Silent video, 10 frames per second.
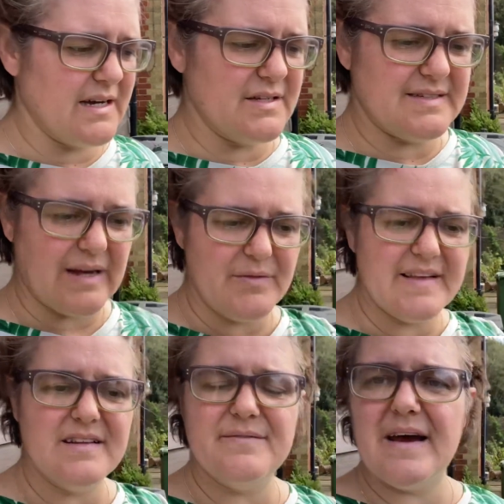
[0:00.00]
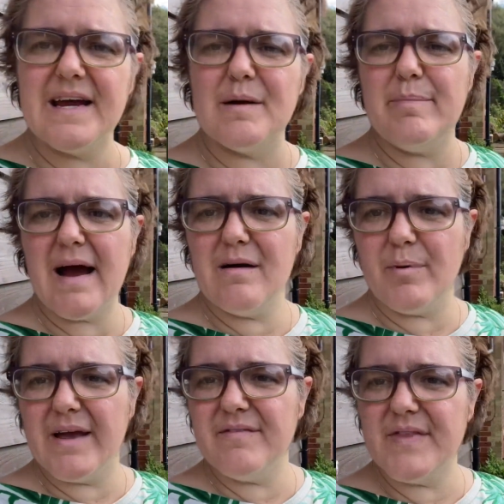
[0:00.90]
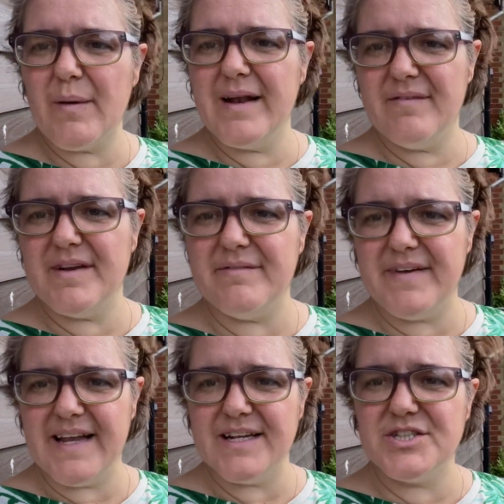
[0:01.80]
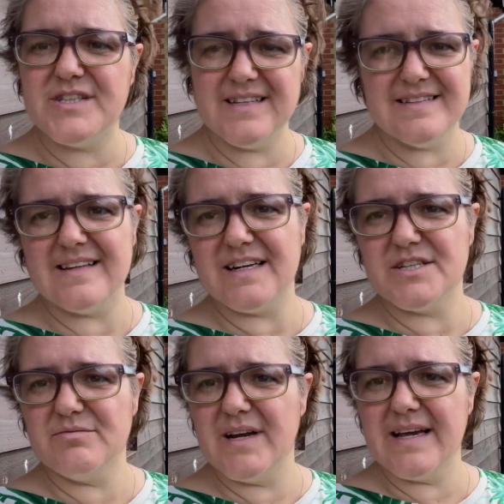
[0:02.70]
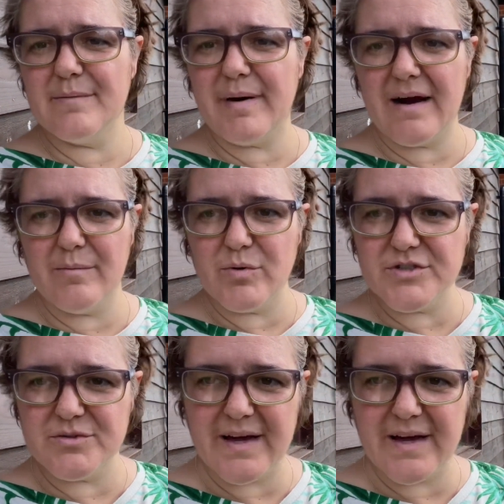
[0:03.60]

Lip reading: So this is very comparable, even though I live in a village, this is actually really comparable to